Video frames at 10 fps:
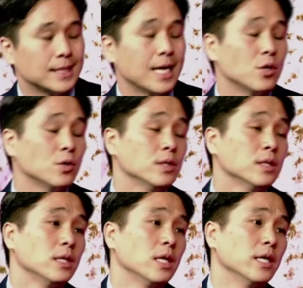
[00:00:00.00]
now
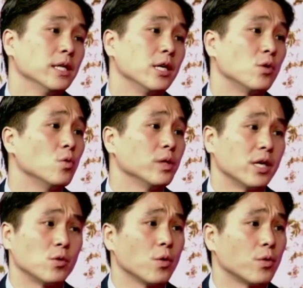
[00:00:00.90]
uh, they're, go
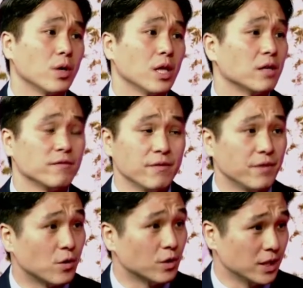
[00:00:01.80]
they're going through a lot of
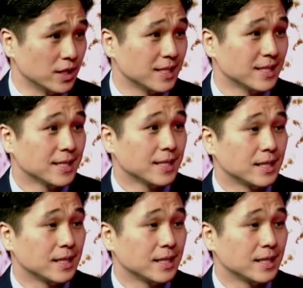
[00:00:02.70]
difficulties.